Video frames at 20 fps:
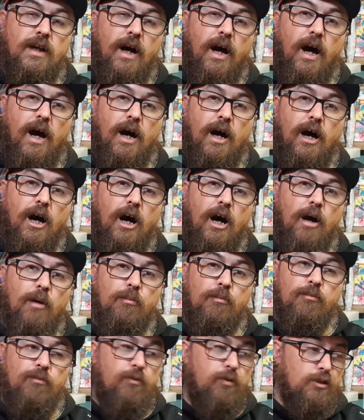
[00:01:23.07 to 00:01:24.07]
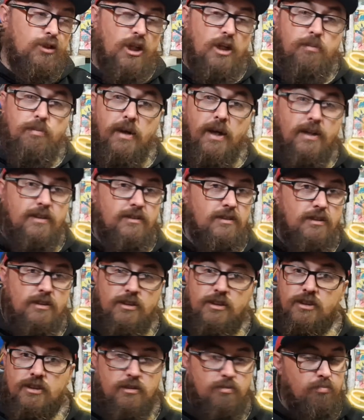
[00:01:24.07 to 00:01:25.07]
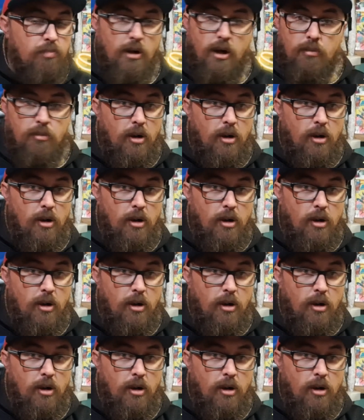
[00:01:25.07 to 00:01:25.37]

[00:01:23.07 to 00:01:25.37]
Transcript: for cheap as and just buy,